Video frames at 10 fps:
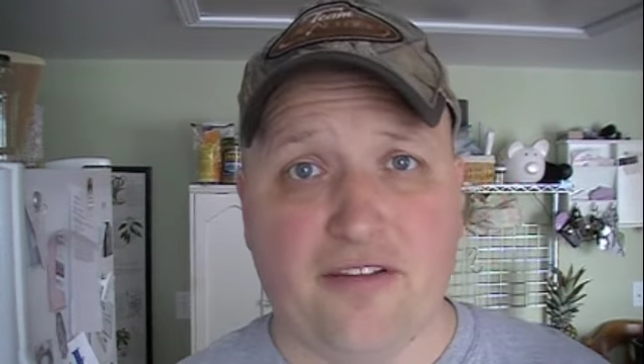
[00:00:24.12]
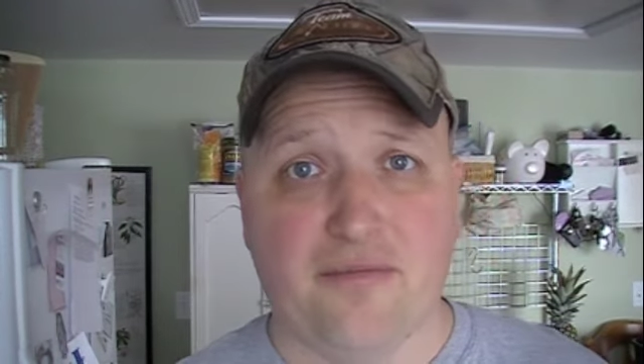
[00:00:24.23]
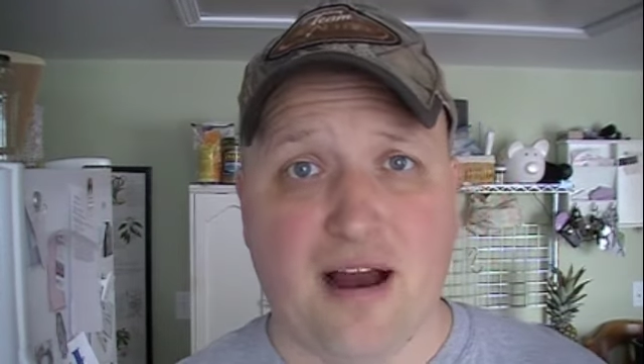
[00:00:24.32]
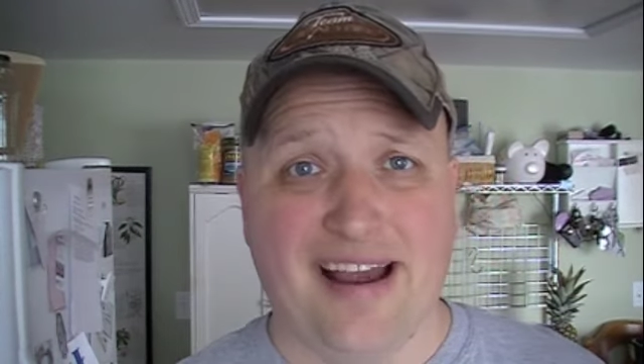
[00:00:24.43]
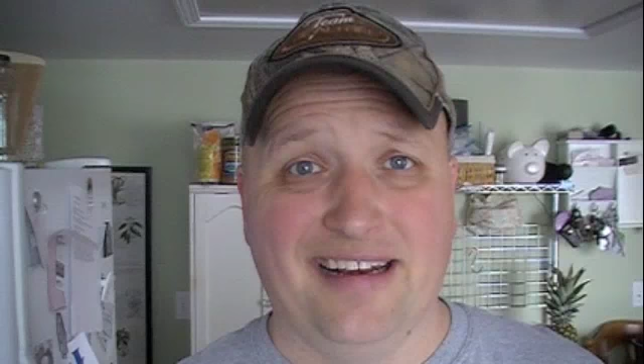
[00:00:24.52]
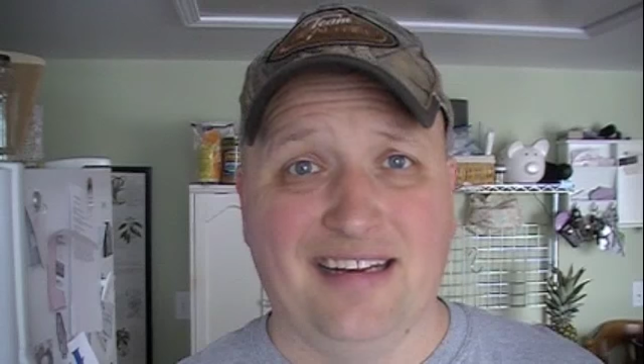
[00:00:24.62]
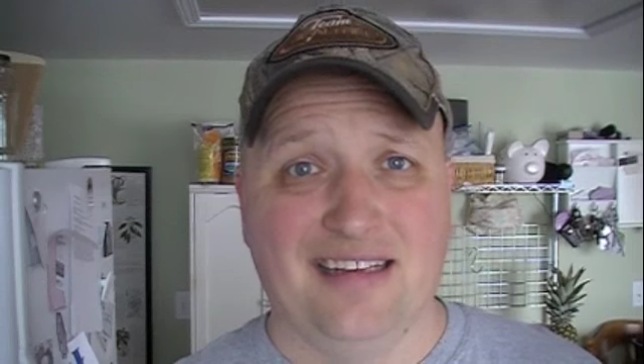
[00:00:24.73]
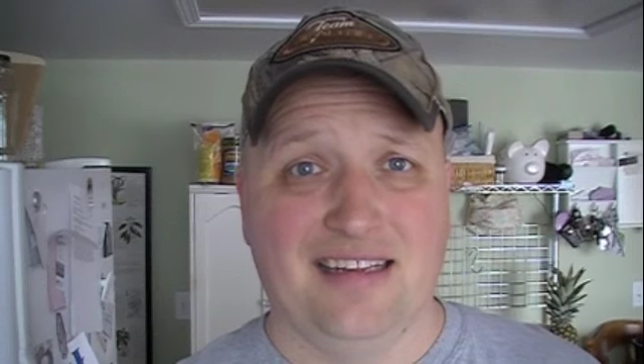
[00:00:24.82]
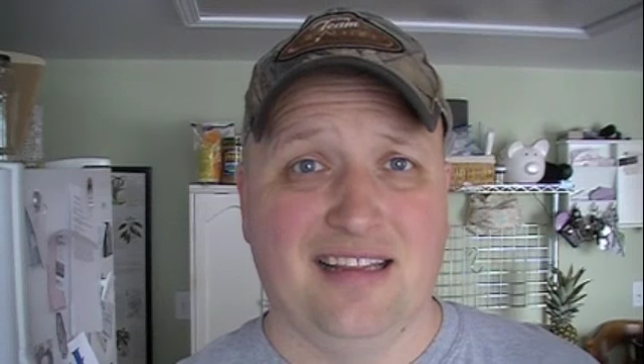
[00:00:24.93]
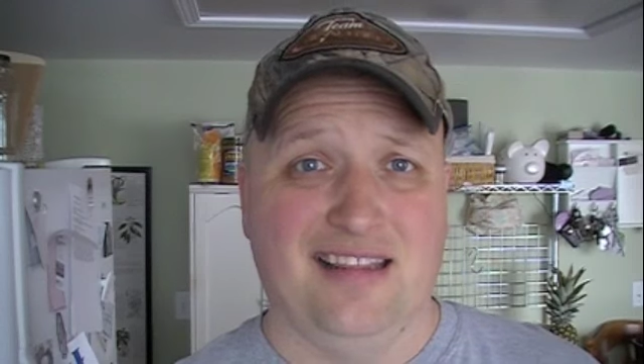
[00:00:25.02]
of mine
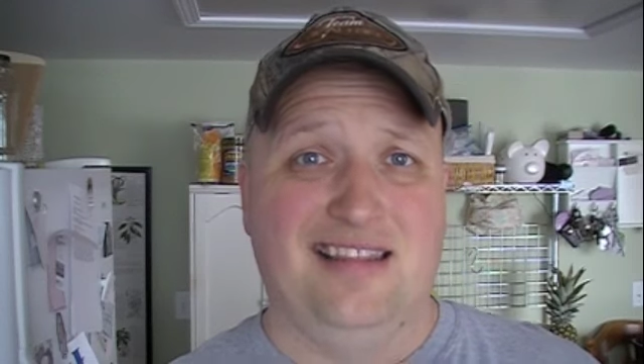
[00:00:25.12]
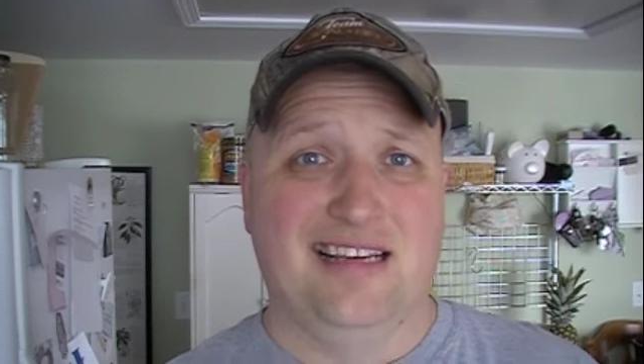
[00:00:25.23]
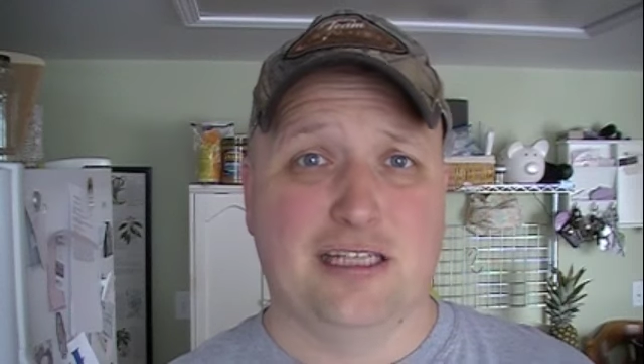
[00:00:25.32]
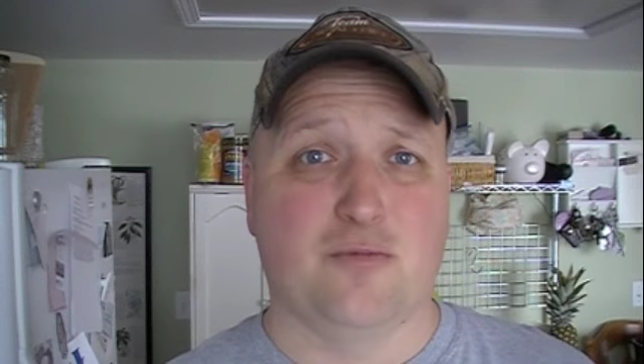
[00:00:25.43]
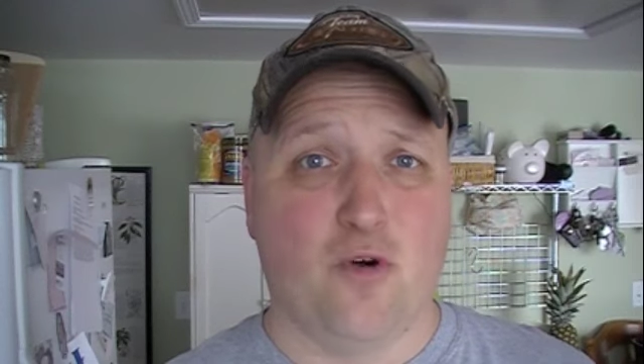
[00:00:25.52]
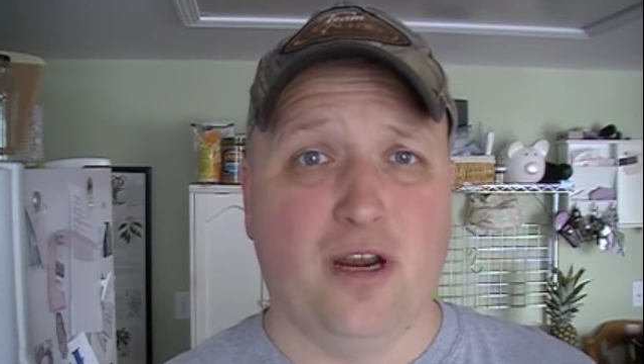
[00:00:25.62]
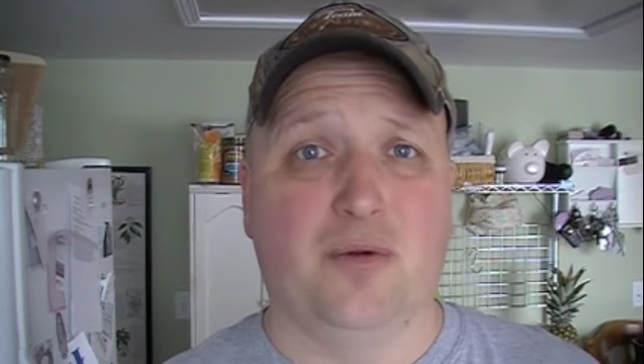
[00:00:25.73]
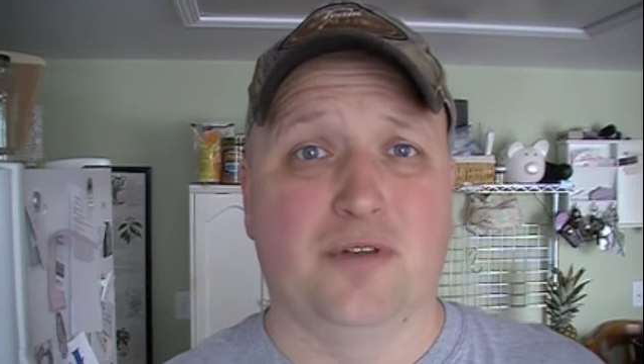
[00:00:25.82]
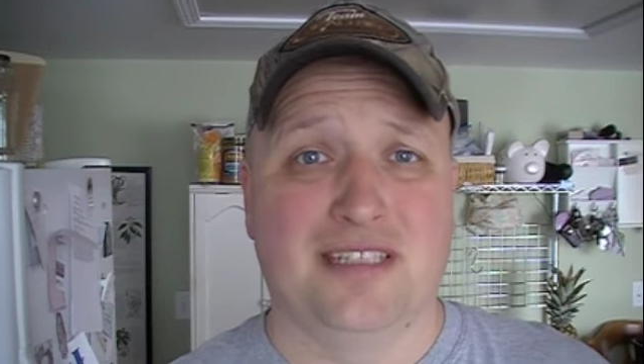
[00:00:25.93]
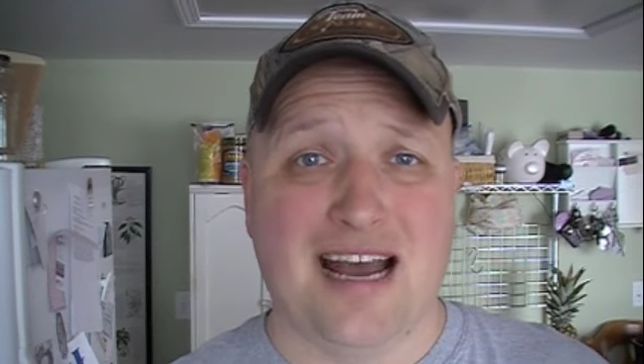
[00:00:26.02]
this
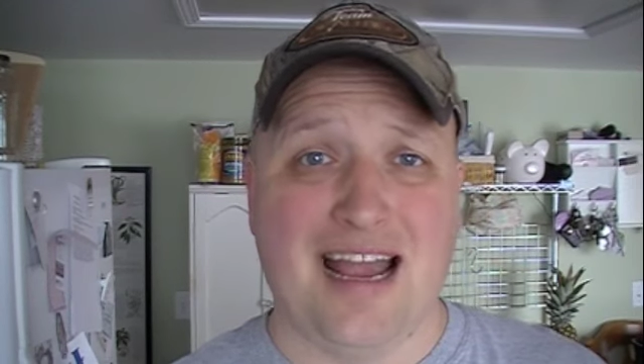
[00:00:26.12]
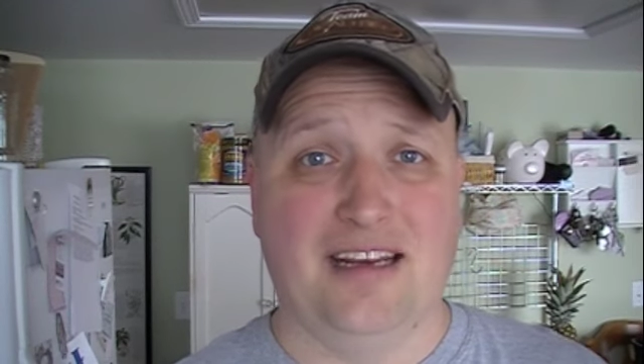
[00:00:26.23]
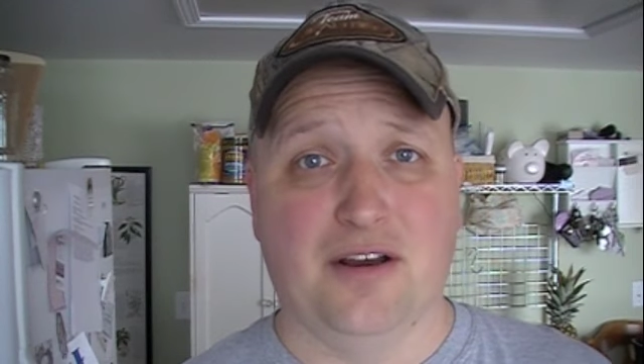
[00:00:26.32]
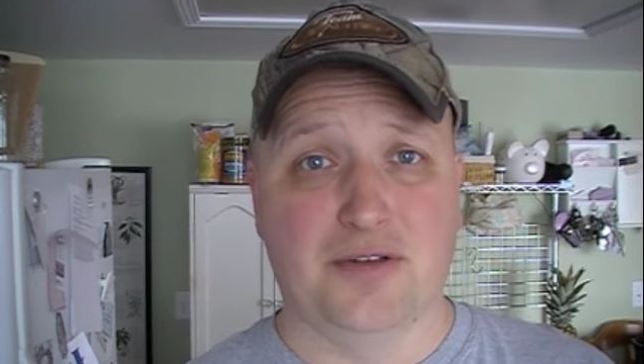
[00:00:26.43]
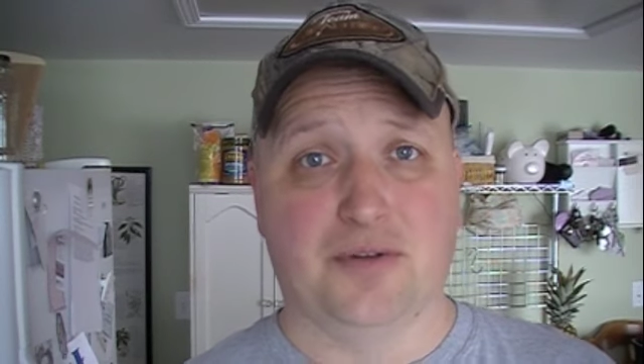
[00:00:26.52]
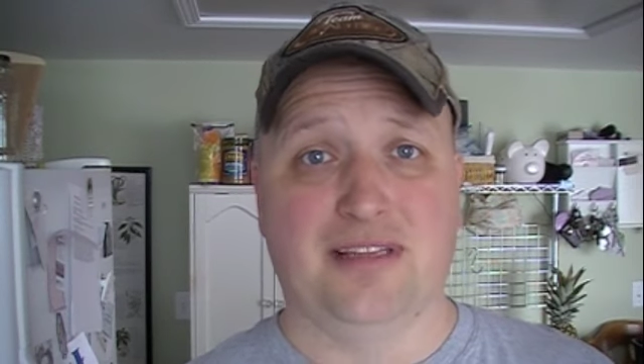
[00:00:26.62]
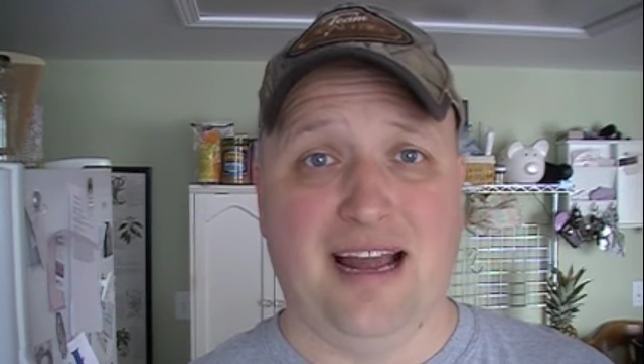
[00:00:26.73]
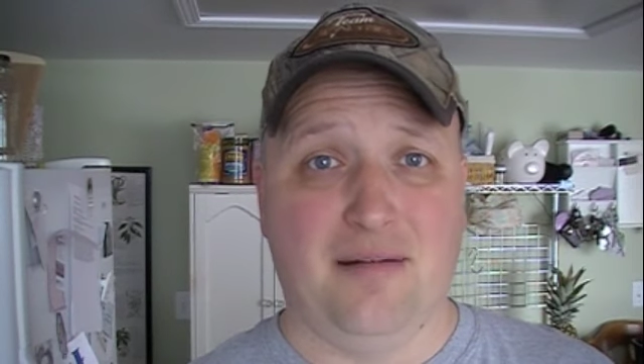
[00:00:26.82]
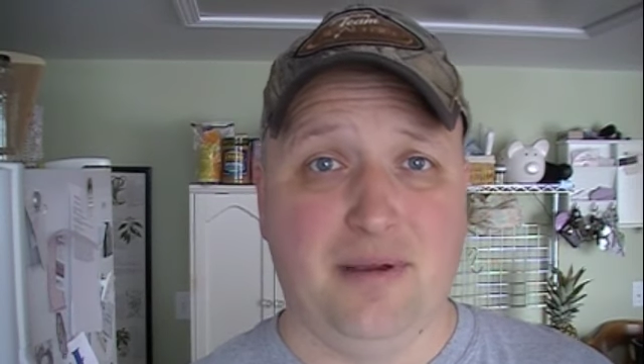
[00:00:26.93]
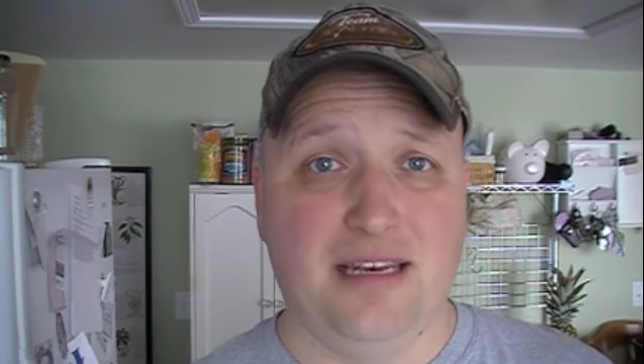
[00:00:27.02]
morning was diagnosed with
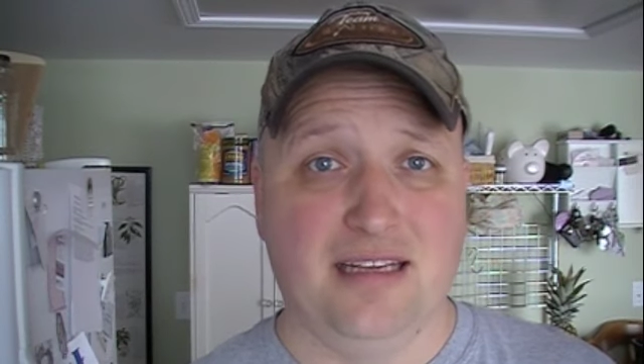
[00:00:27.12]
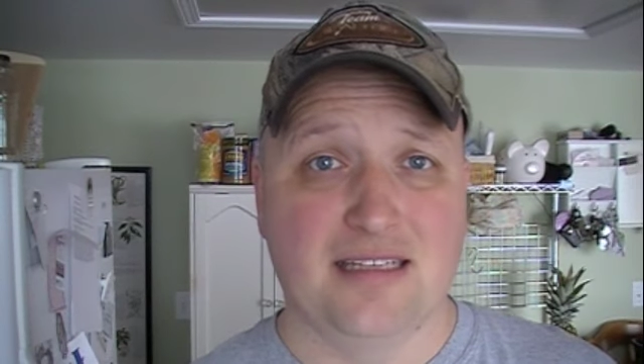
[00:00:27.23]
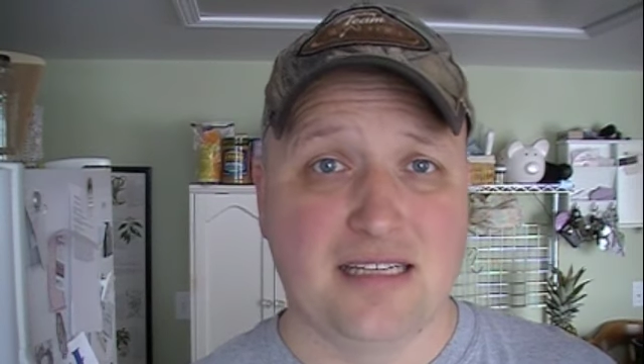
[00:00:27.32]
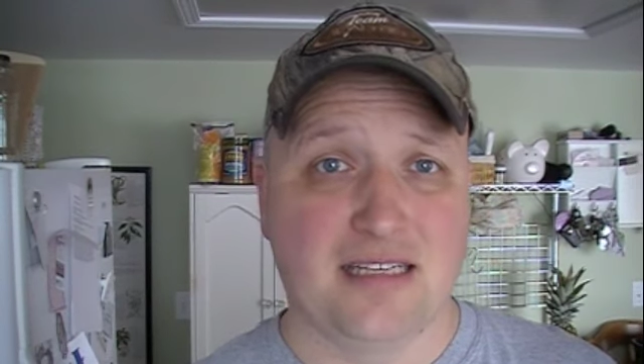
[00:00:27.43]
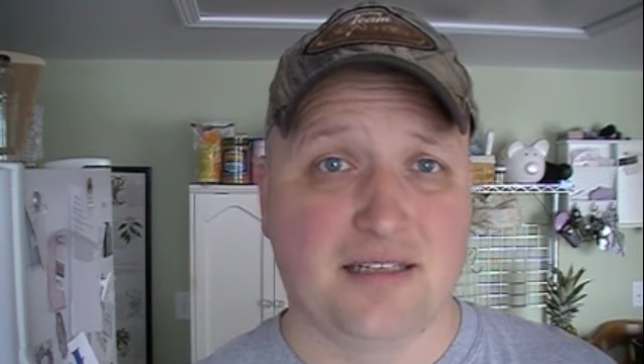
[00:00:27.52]
diabetes.